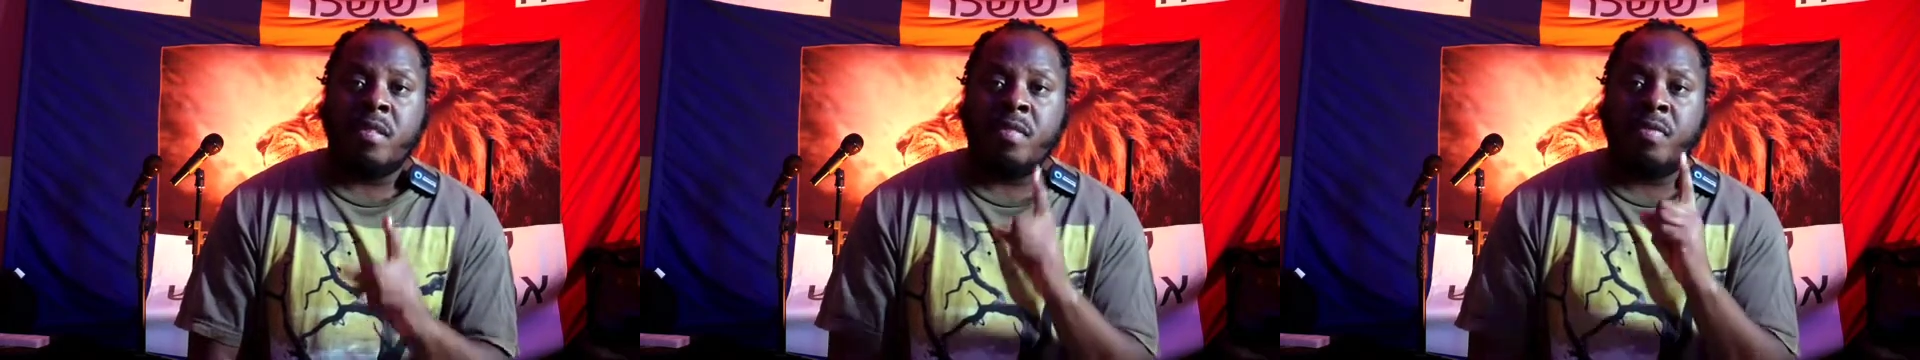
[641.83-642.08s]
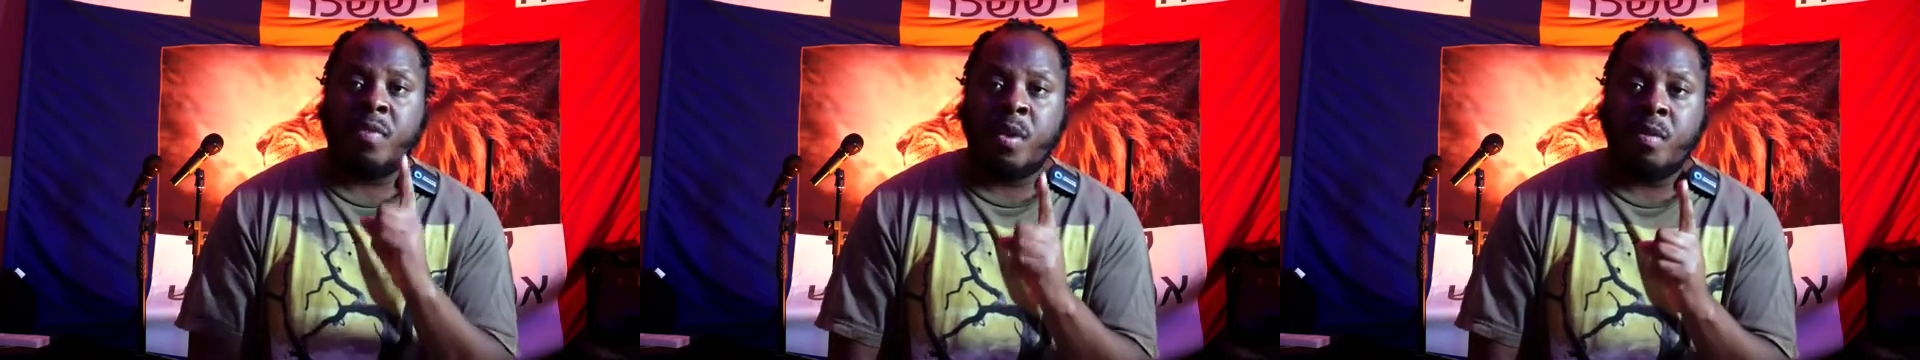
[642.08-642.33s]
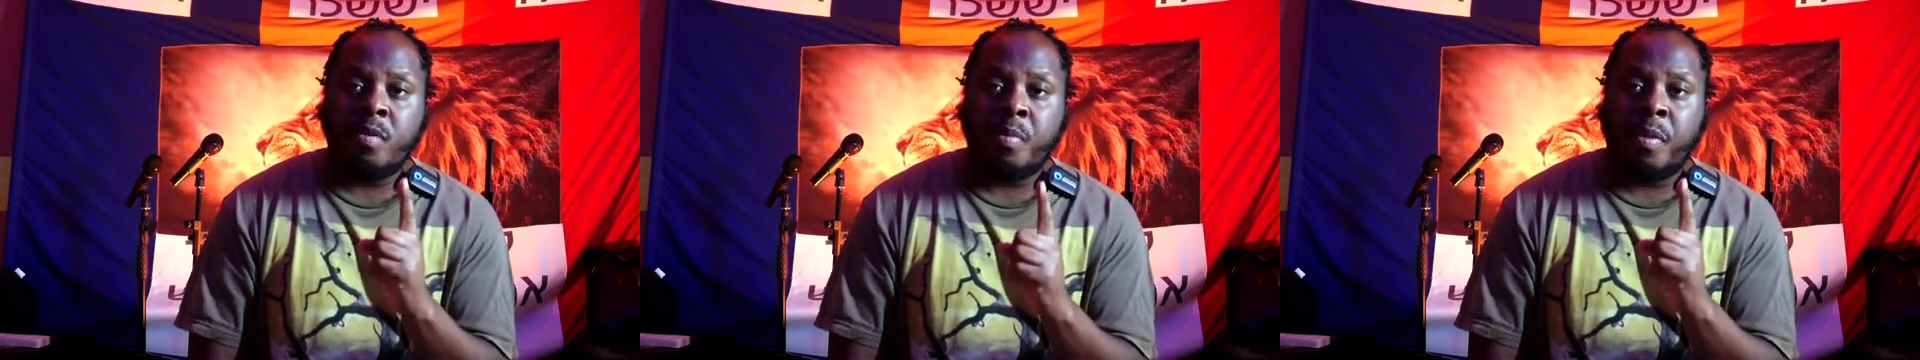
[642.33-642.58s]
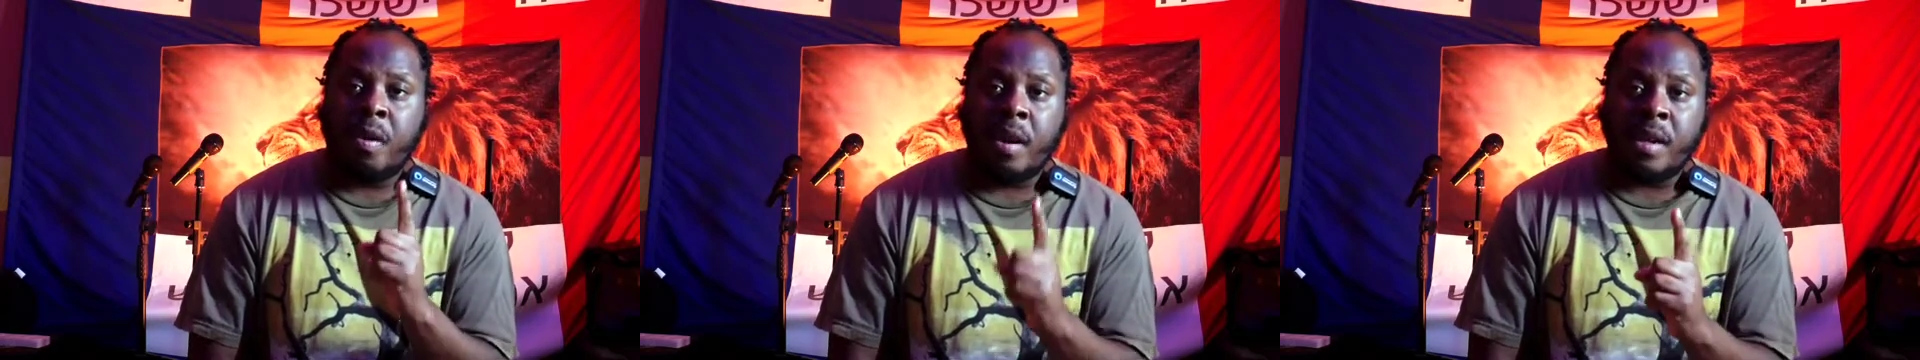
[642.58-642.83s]
The first
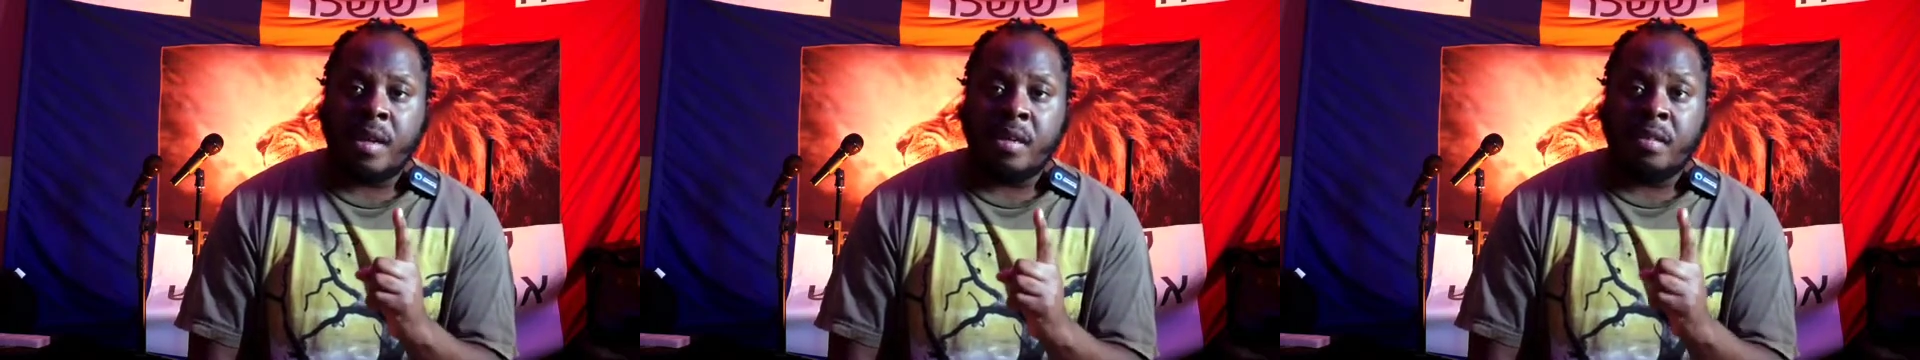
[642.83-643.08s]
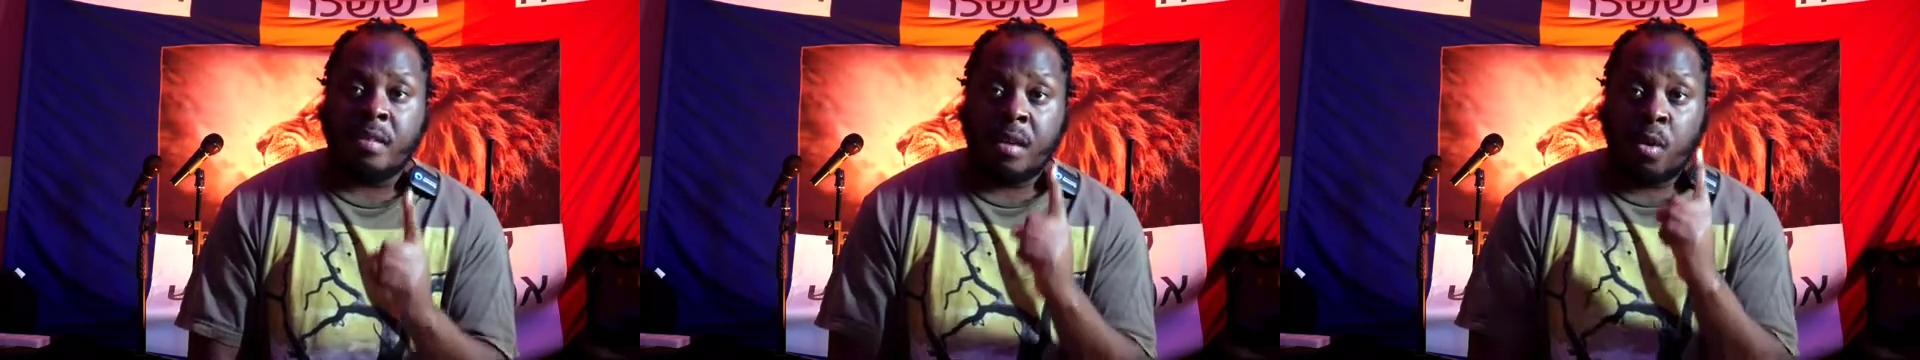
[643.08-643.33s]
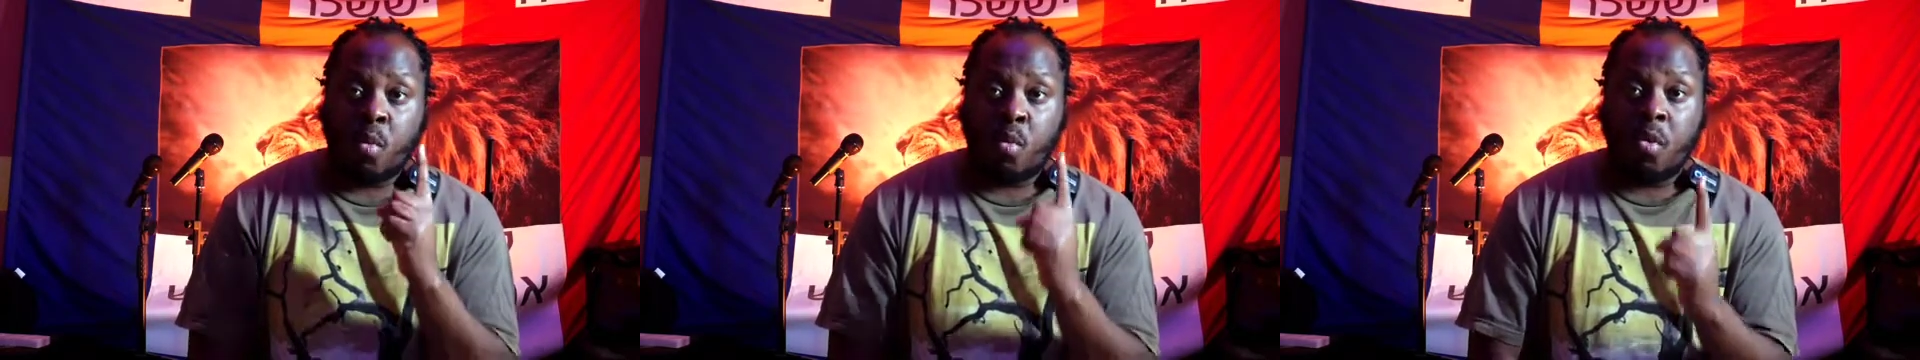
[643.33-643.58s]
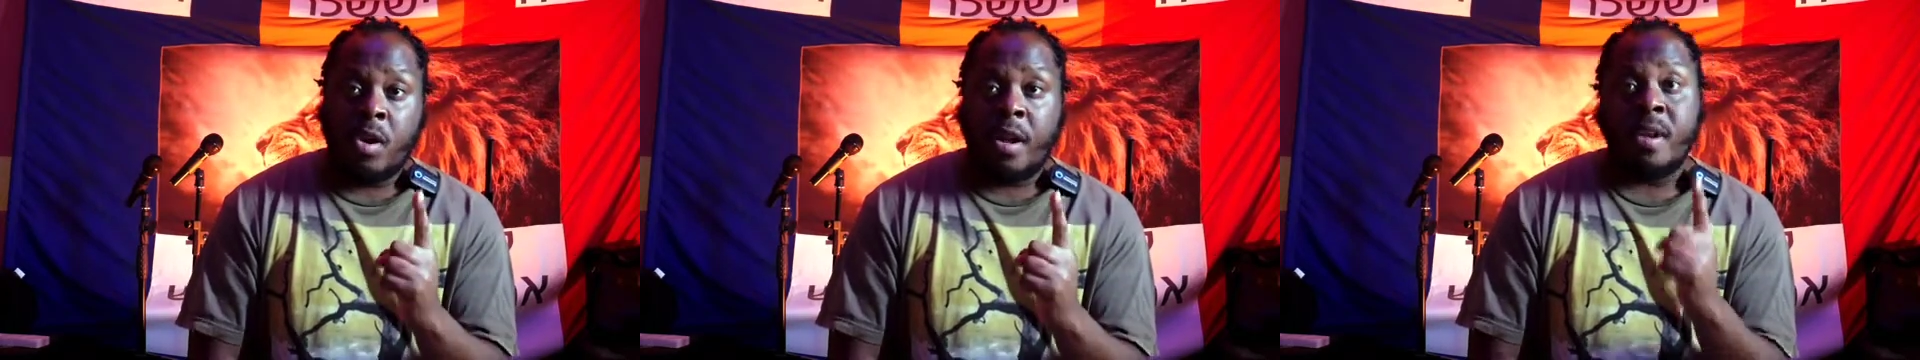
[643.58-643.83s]
part is,
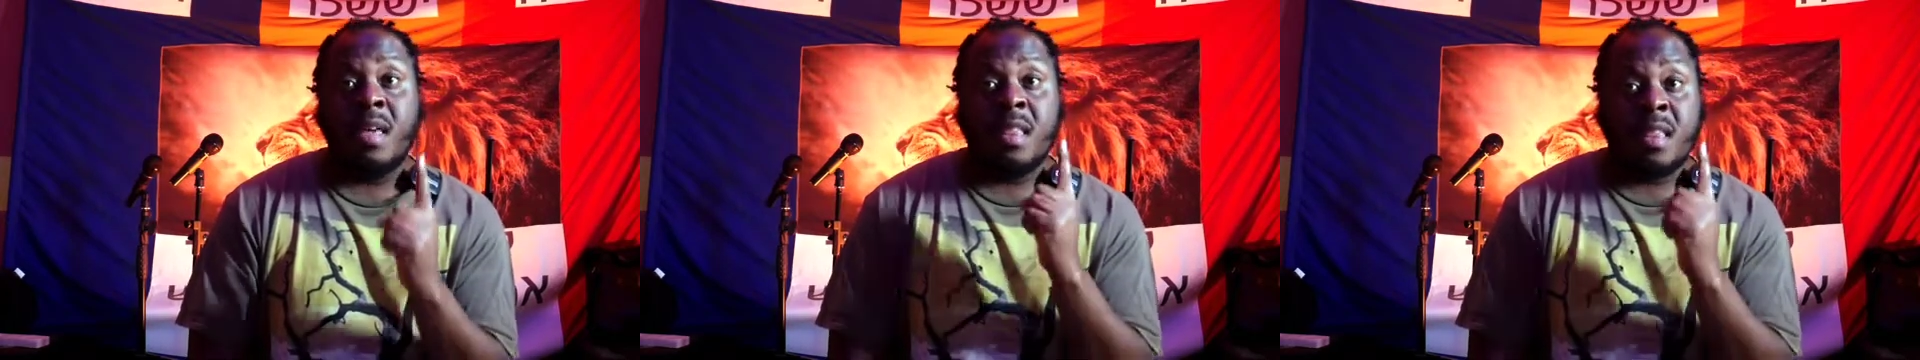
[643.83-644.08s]
one,